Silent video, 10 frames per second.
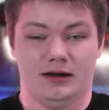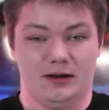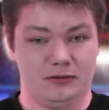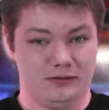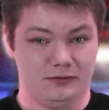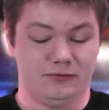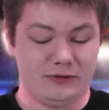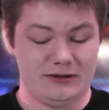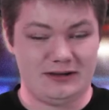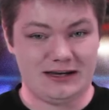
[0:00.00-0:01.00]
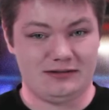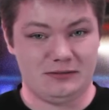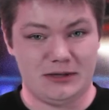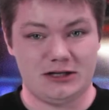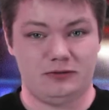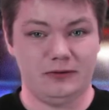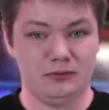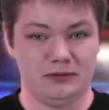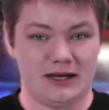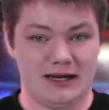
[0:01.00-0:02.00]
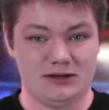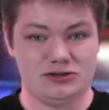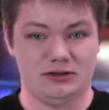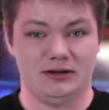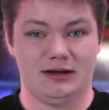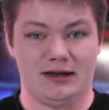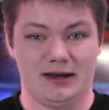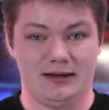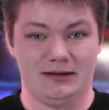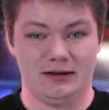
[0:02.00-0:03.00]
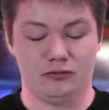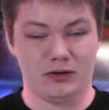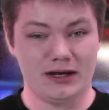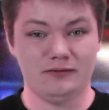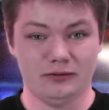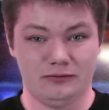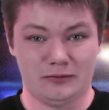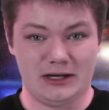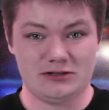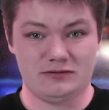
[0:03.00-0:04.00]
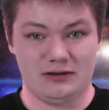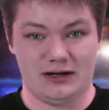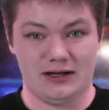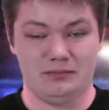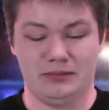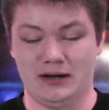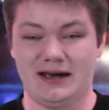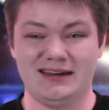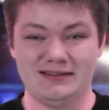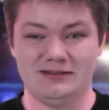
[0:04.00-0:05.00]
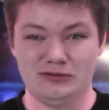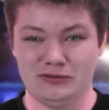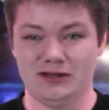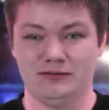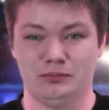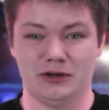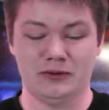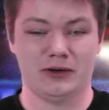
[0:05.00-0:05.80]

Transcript: It was a fantastic match filled with action, and it rivaled for match of the night, but I do give Bray